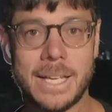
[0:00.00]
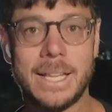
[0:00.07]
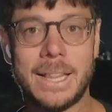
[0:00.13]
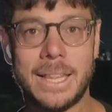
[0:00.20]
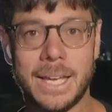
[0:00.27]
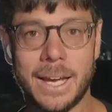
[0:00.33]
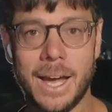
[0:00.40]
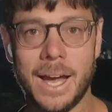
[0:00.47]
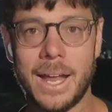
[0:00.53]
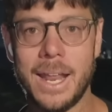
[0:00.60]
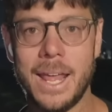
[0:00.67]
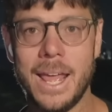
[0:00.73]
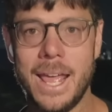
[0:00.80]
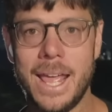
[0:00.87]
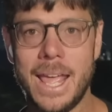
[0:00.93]
said that
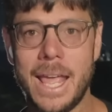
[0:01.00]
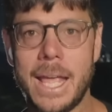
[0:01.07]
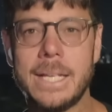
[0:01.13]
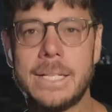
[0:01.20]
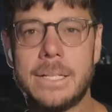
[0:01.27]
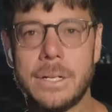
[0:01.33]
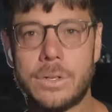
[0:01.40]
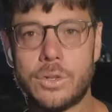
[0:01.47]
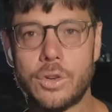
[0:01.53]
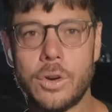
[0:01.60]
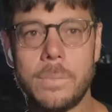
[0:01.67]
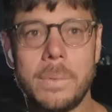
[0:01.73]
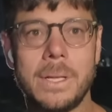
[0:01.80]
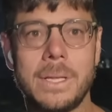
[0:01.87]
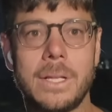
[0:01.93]
Iran is
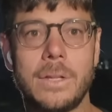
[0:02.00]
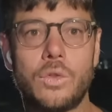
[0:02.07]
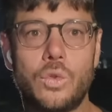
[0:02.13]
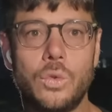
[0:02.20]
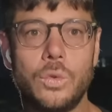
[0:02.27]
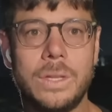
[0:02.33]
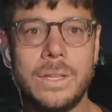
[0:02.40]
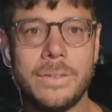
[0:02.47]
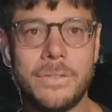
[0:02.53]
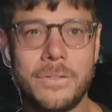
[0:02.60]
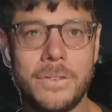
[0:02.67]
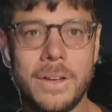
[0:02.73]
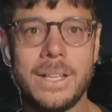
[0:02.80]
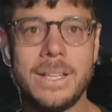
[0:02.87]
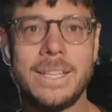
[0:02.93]
determined to
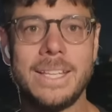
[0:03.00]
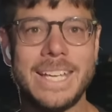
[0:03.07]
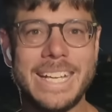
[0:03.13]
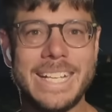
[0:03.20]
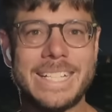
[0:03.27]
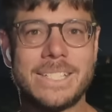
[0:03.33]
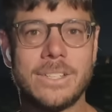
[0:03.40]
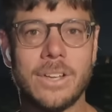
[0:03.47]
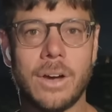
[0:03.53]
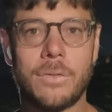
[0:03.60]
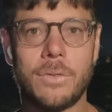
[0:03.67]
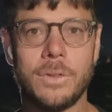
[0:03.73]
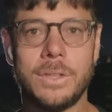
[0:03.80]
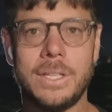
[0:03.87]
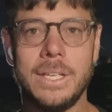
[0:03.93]
defend its
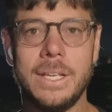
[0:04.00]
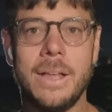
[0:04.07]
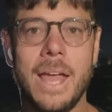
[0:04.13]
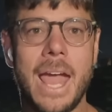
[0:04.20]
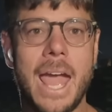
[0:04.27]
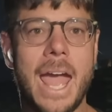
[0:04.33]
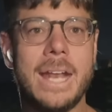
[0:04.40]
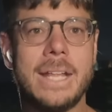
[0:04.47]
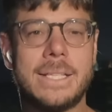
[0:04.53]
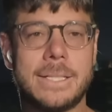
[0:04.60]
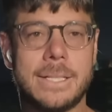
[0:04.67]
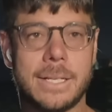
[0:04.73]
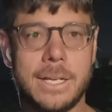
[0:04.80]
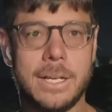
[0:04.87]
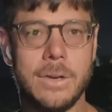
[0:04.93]
sovereignty and
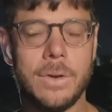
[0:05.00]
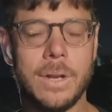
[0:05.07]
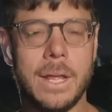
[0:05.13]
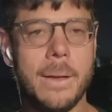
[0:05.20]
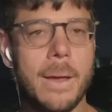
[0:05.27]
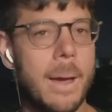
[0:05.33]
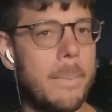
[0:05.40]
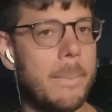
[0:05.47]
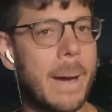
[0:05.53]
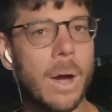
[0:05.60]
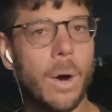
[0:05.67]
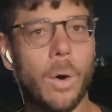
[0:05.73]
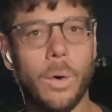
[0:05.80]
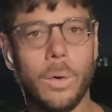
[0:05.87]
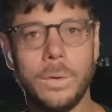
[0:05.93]
its security
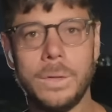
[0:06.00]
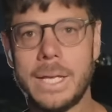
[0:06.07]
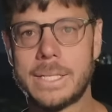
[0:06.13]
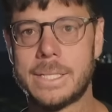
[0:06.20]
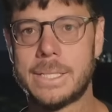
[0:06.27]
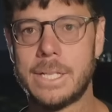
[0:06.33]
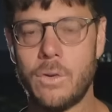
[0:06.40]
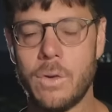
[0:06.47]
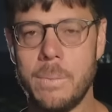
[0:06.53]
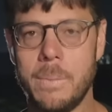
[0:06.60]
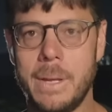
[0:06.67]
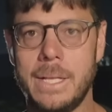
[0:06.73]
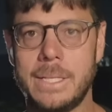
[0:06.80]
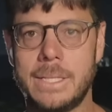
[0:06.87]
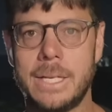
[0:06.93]
by all
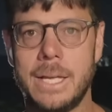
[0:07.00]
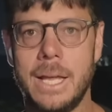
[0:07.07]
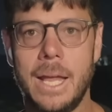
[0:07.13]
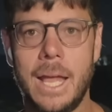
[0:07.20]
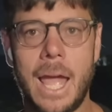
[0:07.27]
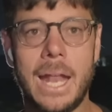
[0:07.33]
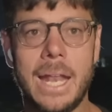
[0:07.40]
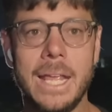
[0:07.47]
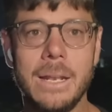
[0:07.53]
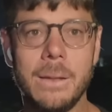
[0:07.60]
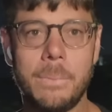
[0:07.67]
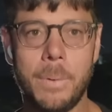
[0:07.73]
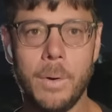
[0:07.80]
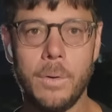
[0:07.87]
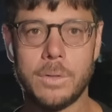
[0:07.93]
necessary means, and
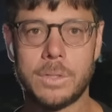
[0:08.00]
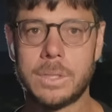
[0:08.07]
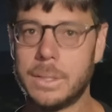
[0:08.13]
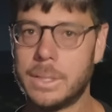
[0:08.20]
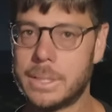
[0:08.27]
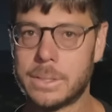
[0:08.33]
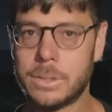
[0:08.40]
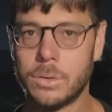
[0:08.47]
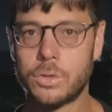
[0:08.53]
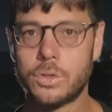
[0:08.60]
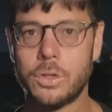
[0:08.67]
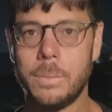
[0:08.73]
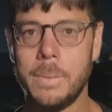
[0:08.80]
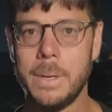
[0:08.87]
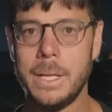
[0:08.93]
in a post on the
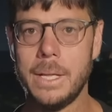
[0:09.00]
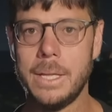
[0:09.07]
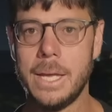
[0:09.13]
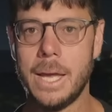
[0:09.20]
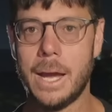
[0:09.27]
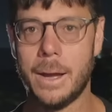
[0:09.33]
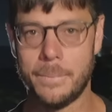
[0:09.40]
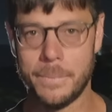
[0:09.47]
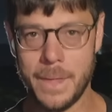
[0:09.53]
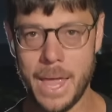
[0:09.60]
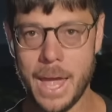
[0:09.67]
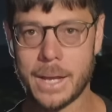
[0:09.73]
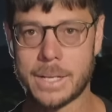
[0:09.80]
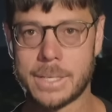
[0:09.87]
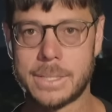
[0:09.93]
social media
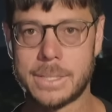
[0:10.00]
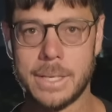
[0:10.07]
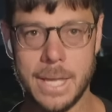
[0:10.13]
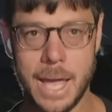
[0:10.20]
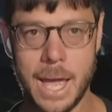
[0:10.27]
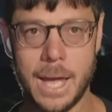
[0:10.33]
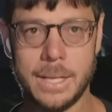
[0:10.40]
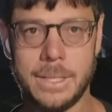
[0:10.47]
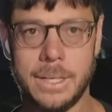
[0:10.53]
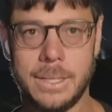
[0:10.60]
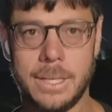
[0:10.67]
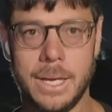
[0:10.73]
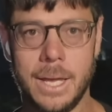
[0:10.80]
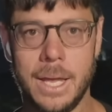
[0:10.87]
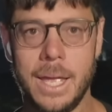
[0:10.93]
X, he
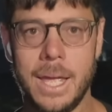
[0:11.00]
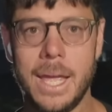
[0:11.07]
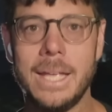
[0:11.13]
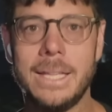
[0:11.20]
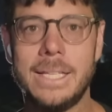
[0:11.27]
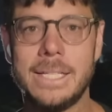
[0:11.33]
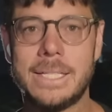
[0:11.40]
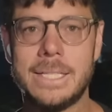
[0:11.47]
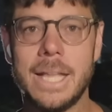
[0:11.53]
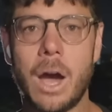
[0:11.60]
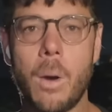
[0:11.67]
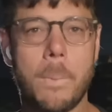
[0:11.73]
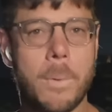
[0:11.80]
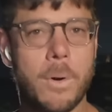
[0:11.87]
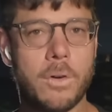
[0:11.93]
added, "It is
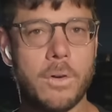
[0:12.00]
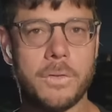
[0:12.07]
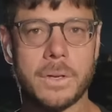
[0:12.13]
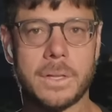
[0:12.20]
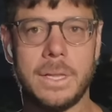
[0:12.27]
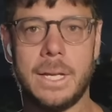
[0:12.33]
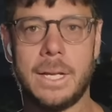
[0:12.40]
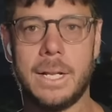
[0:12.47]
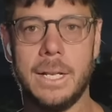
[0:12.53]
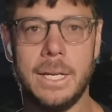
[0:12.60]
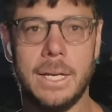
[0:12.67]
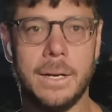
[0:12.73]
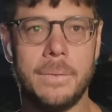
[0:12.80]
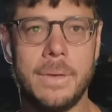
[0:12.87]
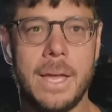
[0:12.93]
now perfectly
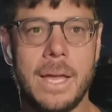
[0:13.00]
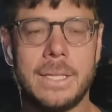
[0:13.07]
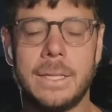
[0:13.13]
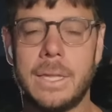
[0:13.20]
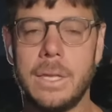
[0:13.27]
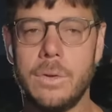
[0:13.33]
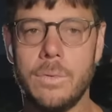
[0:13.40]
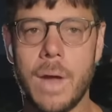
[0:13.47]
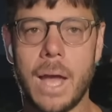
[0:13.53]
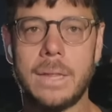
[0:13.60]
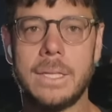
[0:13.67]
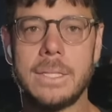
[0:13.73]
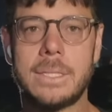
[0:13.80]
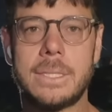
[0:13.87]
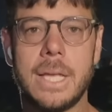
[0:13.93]
clear that the
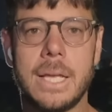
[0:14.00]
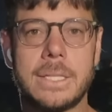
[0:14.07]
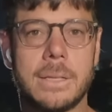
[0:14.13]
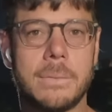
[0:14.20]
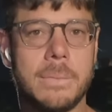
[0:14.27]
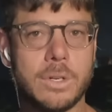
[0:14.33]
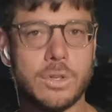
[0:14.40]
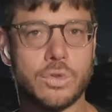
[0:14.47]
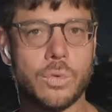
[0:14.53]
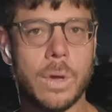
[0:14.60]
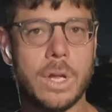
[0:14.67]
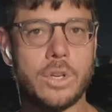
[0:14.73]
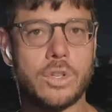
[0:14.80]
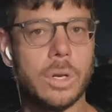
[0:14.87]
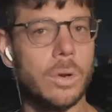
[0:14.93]
United States
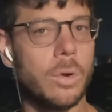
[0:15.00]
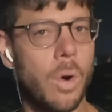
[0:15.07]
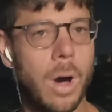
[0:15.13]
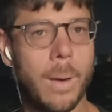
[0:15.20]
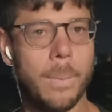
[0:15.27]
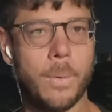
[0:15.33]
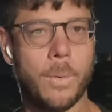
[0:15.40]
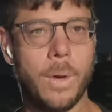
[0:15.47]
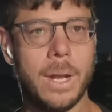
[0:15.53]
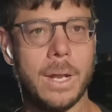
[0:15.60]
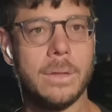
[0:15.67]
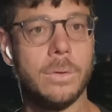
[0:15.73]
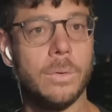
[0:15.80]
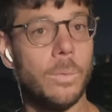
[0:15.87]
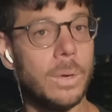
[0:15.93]
administration
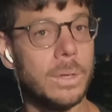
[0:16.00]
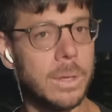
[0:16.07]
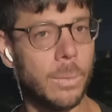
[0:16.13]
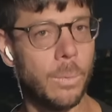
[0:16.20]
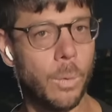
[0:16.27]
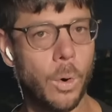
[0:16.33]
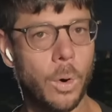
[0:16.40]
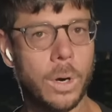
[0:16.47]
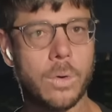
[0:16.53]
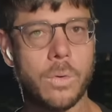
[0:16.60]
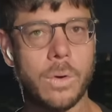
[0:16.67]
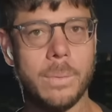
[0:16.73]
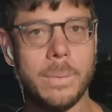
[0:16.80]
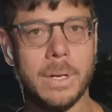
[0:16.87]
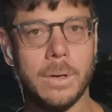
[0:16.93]
cooperated with a war
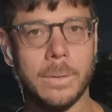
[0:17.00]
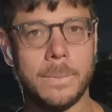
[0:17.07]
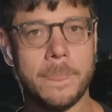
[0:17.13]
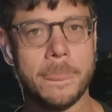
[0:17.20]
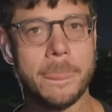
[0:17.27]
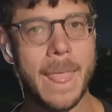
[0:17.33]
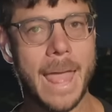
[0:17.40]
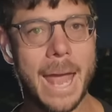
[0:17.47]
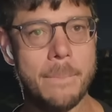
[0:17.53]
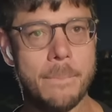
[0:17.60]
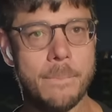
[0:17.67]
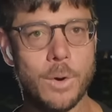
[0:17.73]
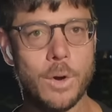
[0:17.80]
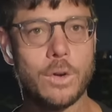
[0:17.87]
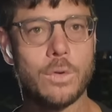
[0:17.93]
criminal
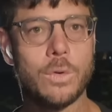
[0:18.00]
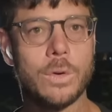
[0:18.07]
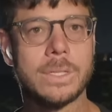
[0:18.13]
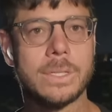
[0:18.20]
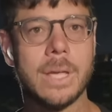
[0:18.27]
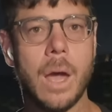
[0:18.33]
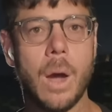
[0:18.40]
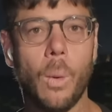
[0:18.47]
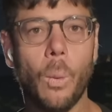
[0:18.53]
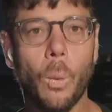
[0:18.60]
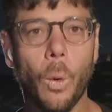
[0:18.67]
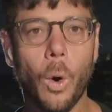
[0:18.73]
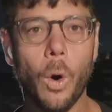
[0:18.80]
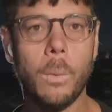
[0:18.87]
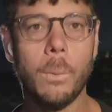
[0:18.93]
and murderous
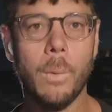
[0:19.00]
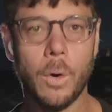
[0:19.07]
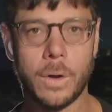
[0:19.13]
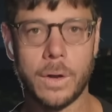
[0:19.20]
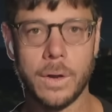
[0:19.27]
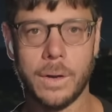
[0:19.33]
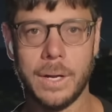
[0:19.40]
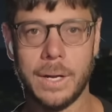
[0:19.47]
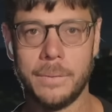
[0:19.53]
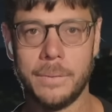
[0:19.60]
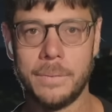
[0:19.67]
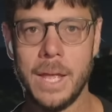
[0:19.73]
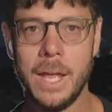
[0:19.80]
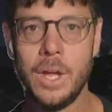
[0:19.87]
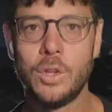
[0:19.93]

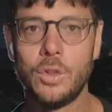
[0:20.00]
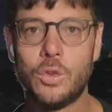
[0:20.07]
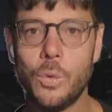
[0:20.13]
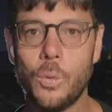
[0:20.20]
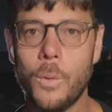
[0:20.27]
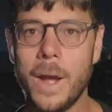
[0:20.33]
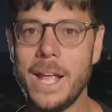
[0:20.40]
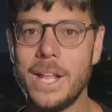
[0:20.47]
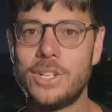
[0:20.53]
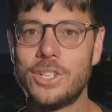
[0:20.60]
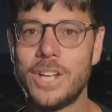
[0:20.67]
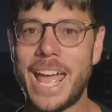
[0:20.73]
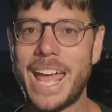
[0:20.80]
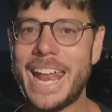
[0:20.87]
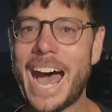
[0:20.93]
warmonger to
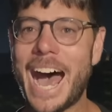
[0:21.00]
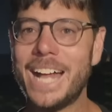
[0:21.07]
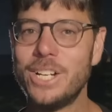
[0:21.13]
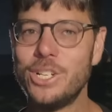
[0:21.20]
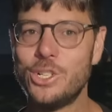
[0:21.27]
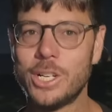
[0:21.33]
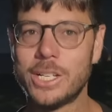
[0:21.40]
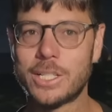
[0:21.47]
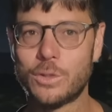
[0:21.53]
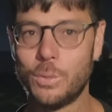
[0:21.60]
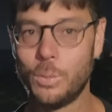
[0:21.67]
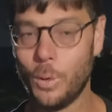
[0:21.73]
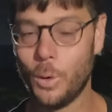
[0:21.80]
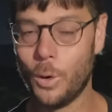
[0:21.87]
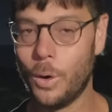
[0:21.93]
wage an
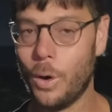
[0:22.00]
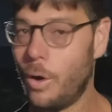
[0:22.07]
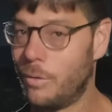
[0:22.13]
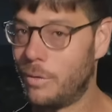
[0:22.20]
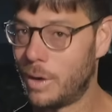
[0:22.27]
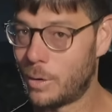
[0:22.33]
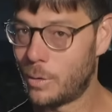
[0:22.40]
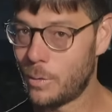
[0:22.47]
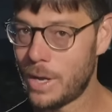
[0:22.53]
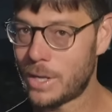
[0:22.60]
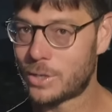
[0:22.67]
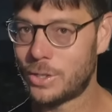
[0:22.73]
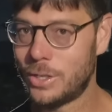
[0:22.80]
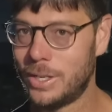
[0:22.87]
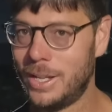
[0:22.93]
unjust war of
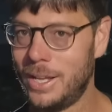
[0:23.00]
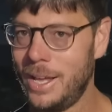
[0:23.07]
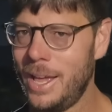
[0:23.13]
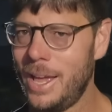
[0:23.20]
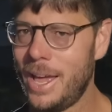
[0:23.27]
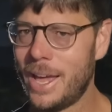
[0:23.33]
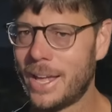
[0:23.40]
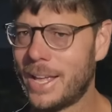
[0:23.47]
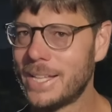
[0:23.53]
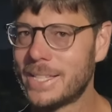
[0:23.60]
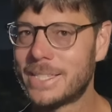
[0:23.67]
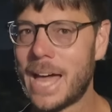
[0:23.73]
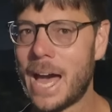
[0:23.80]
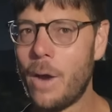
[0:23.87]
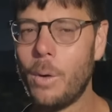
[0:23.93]
aggression
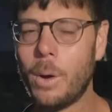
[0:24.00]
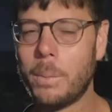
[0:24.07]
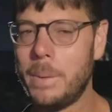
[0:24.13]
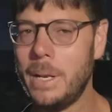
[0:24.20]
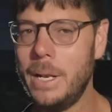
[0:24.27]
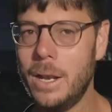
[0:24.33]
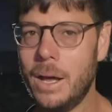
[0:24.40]
against our